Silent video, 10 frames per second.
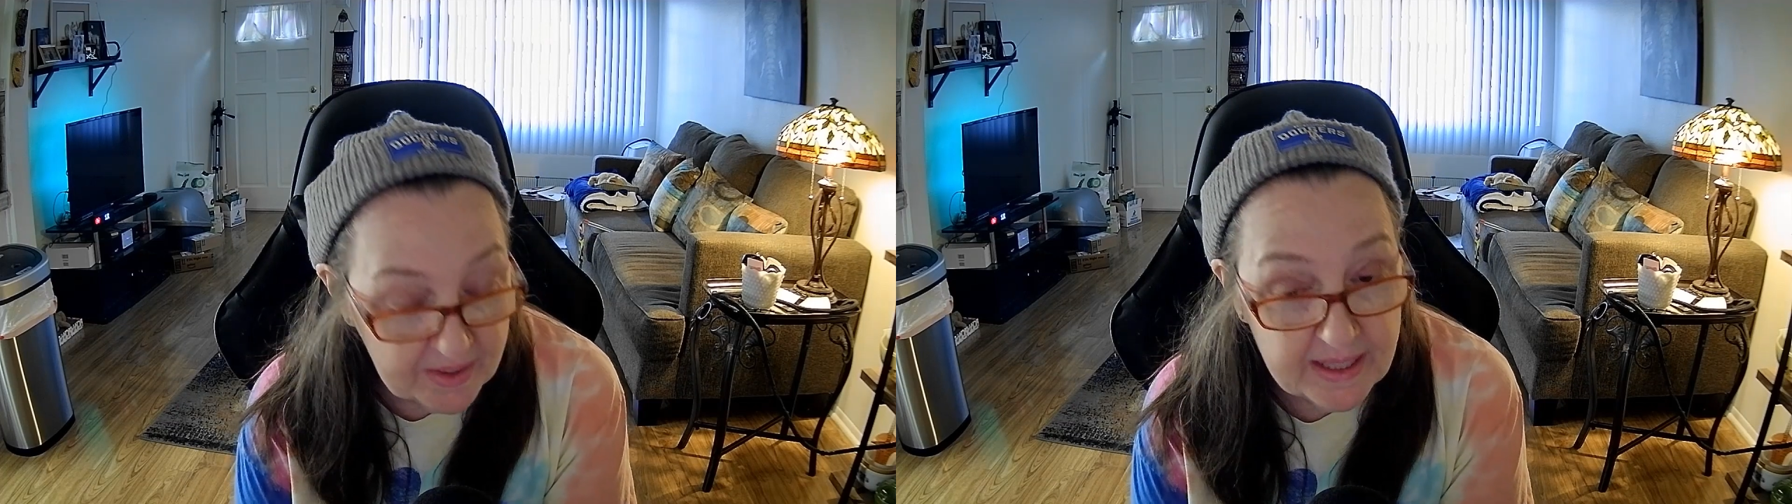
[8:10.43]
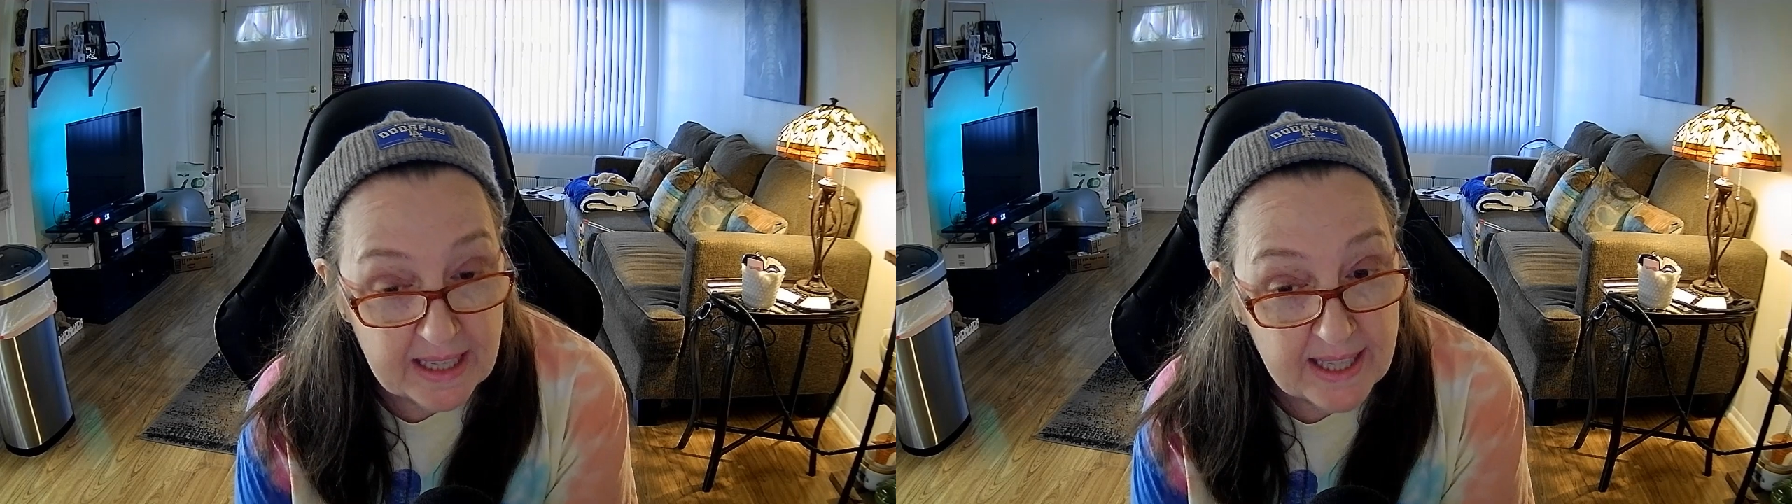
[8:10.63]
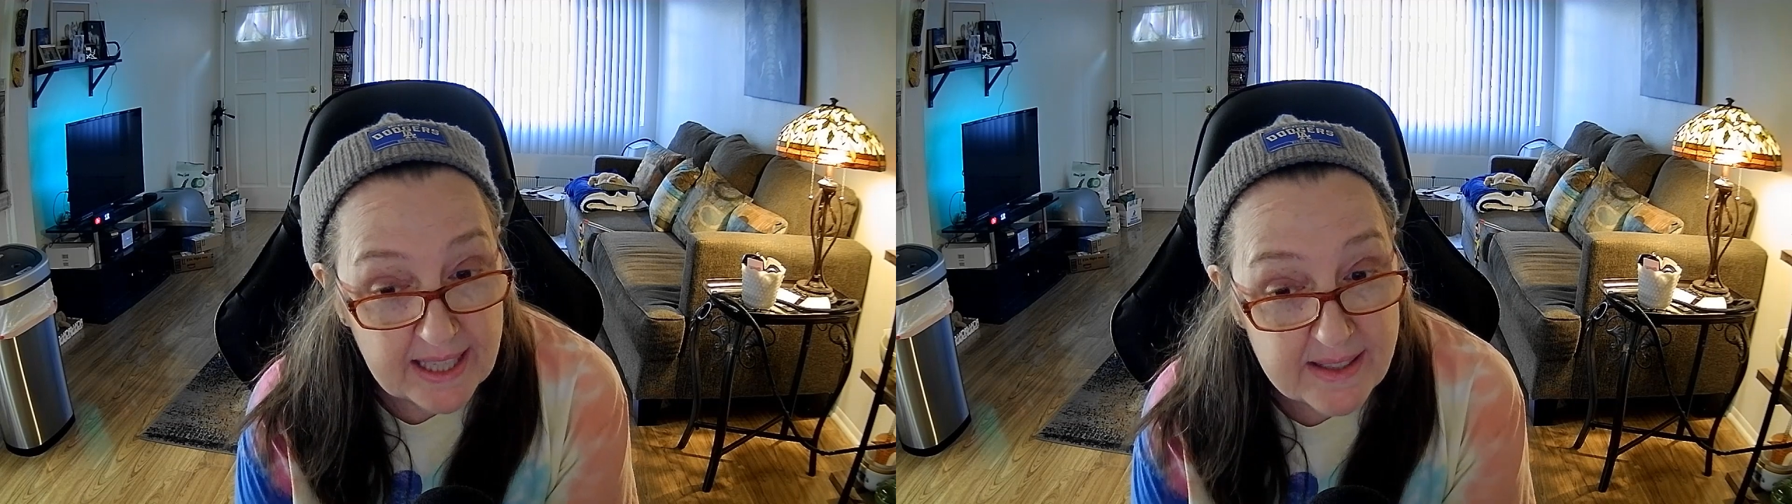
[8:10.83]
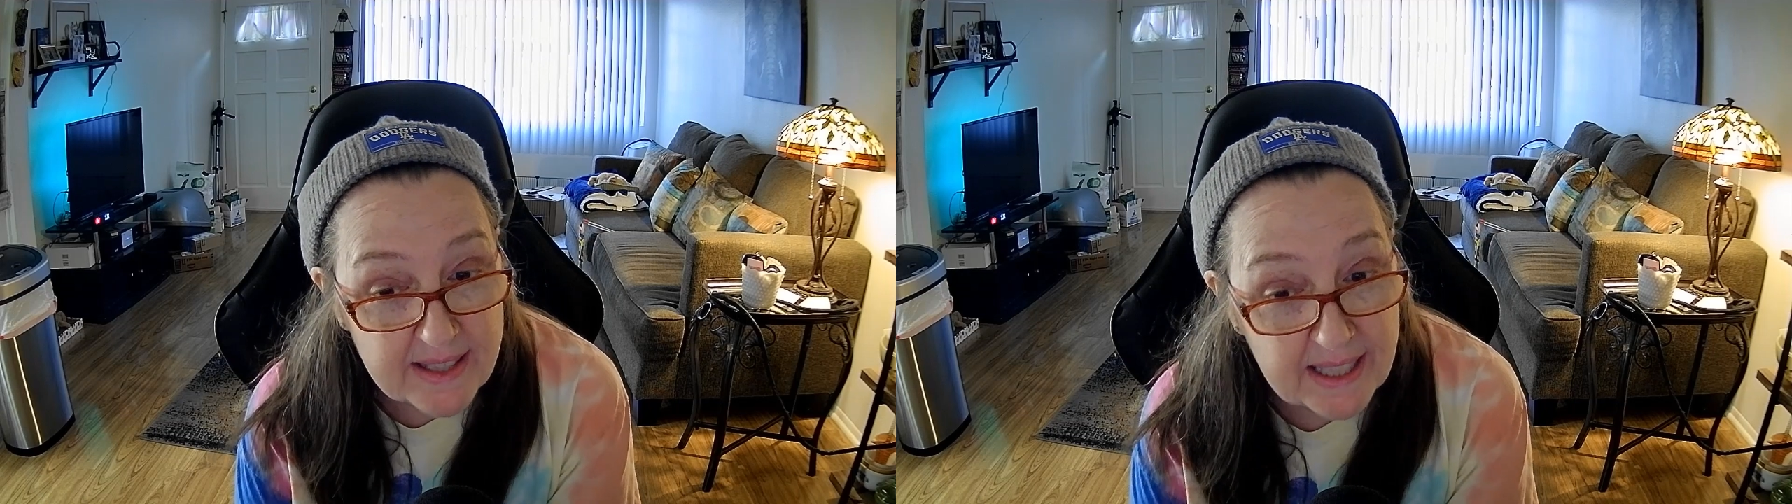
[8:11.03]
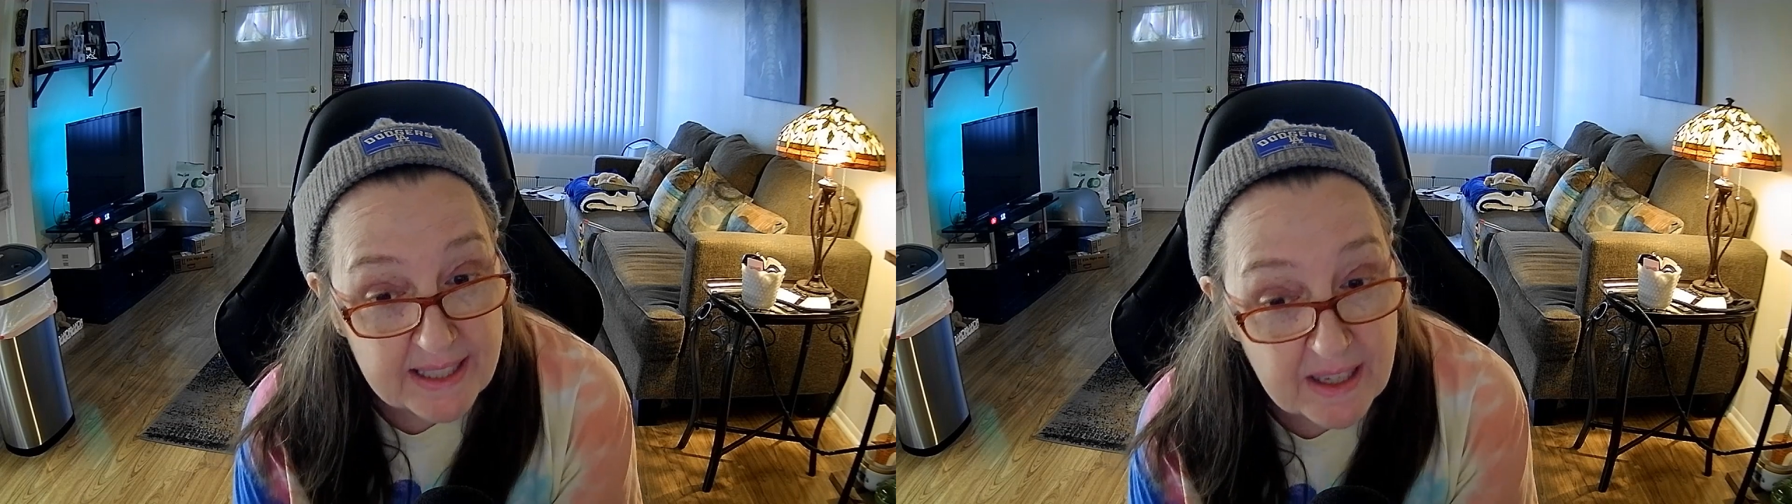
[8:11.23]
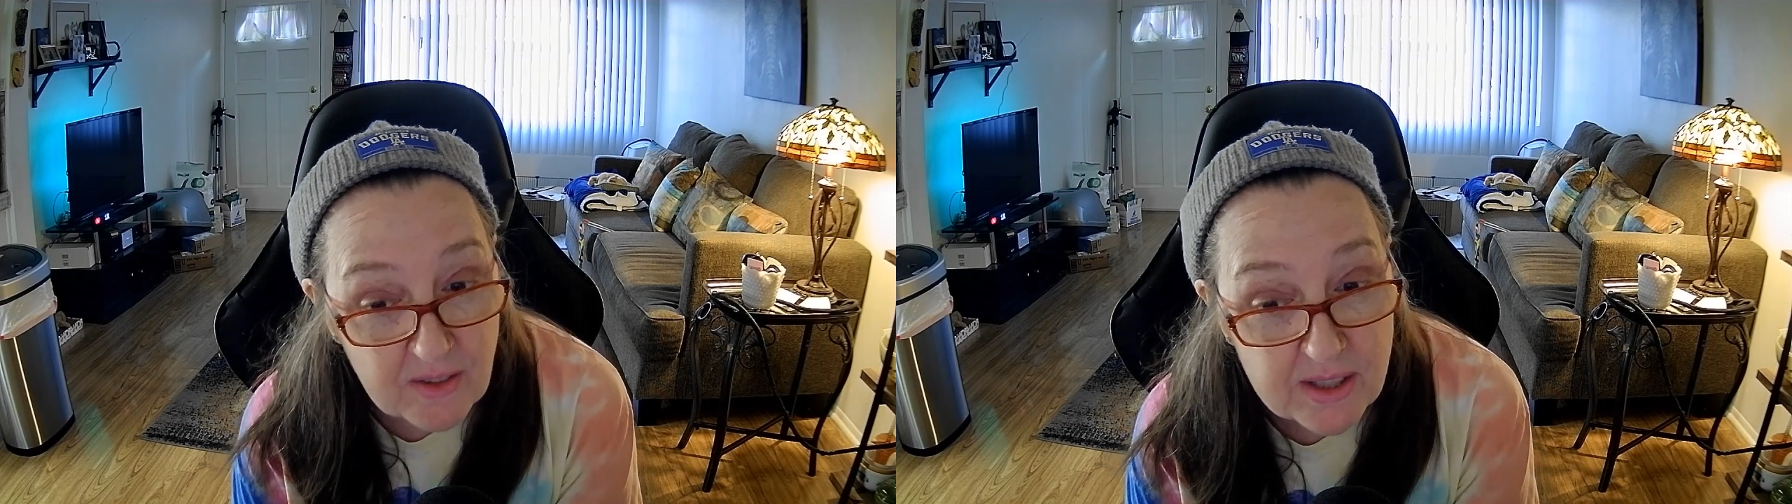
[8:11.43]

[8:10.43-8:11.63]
now, like I said, I never